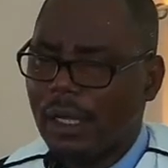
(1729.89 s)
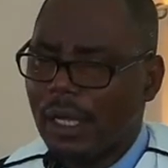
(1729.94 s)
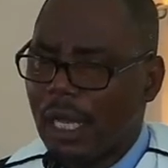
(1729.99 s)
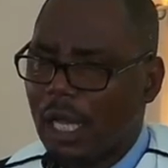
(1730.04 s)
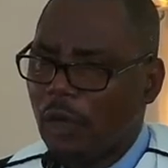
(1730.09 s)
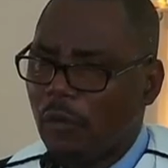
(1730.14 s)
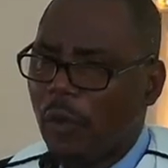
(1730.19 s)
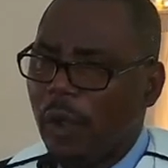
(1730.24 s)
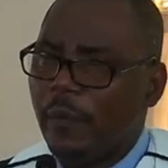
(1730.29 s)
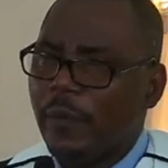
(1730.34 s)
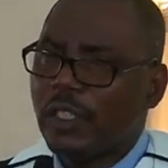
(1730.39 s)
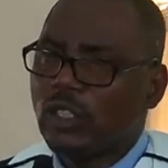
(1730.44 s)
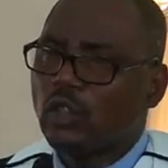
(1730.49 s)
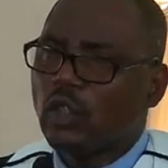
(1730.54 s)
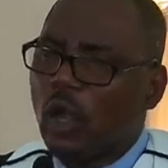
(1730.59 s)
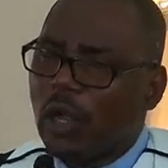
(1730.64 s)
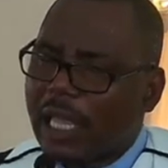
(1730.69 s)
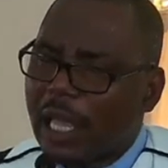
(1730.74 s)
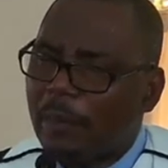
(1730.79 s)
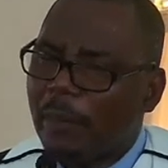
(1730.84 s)
And when we
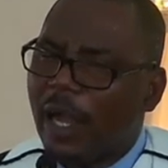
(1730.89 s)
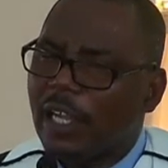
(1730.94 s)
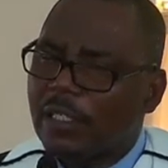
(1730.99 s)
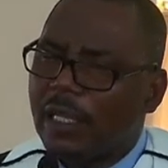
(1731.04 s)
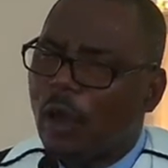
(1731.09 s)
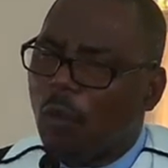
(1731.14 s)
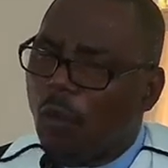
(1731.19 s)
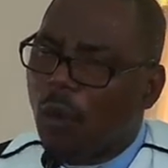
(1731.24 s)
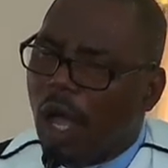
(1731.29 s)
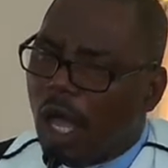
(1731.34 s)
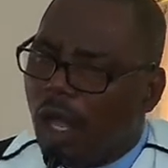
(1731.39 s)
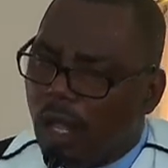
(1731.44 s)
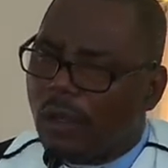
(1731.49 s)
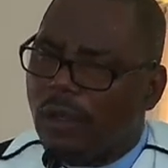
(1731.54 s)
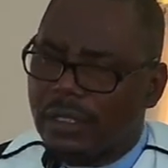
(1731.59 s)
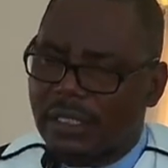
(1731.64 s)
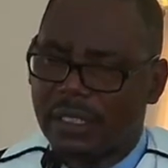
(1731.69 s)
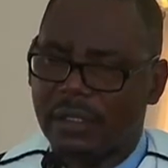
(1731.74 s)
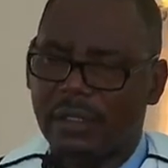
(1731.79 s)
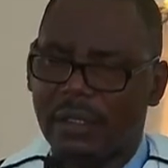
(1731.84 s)
talk about the
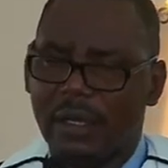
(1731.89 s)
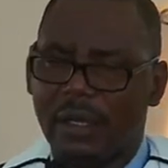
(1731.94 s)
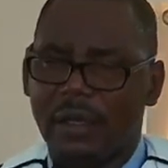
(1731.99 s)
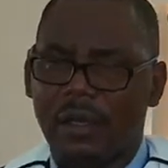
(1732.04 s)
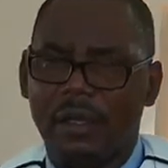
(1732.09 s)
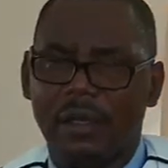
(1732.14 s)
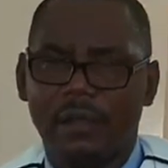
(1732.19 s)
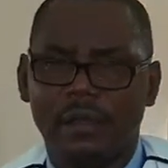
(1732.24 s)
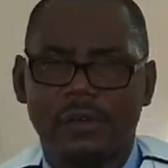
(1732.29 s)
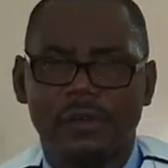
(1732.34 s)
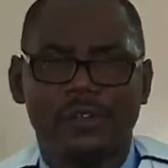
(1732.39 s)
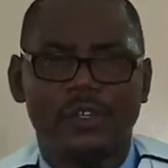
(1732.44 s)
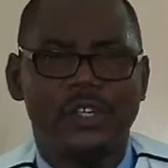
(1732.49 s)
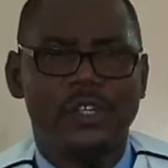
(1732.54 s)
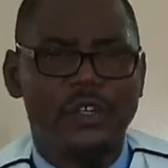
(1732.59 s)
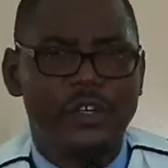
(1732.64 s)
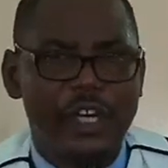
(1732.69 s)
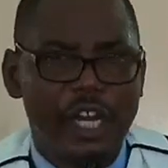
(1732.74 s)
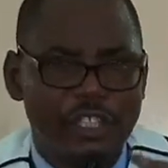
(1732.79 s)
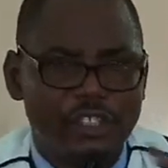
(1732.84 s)
world,
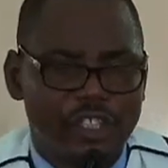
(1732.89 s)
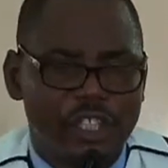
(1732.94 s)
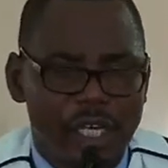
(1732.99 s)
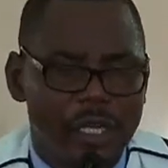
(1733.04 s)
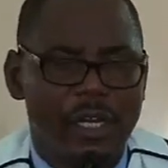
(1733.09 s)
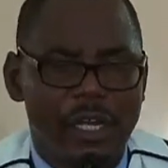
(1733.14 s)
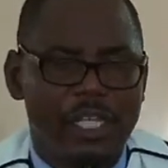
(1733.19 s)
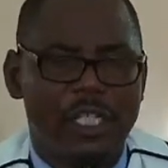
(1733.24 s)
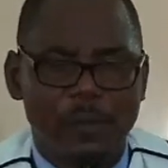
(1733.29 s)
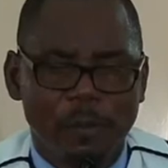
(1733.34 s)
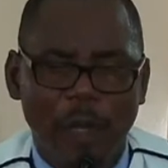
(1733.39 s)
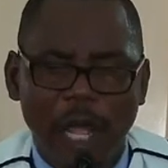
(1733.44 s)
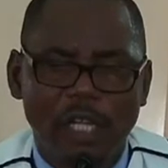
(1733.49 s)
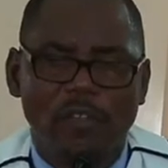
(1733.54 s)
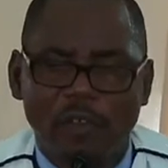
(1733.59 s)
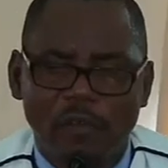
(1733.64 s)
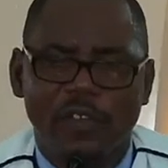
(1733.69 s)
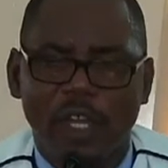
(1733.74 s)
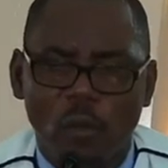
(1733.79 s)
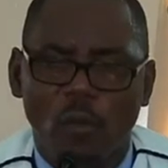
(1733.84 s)
creation is
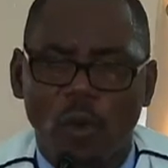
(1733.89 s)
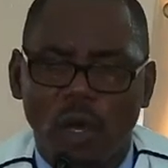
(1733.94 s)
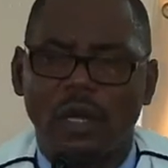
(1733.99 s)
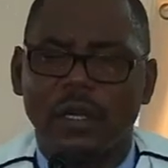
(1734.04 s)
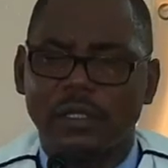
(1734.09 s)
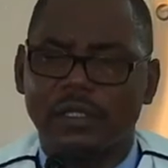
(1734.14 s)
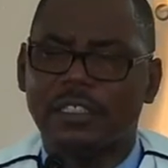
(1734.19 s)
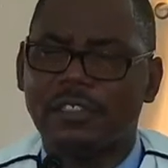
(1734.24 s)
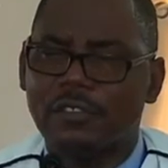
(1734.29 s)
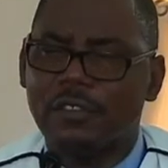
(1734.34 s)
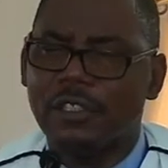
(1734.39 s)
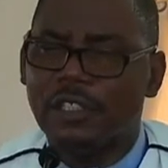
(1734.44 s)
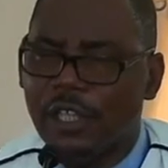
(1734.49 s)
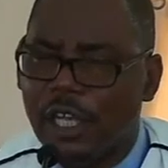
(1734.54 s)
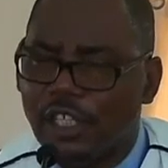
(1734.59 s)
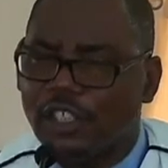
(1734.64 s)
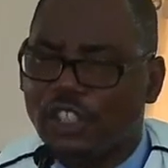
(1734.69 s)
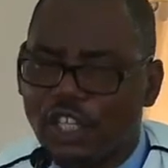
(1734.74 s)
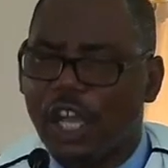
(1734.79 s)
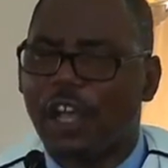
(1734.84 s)
part of the world, the
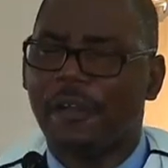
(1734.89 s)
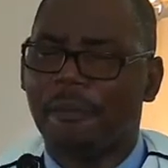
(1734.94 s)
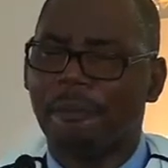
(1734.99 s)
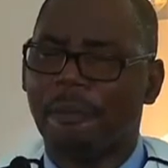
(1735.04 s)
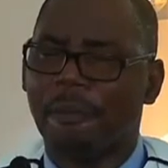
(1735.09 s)
nature.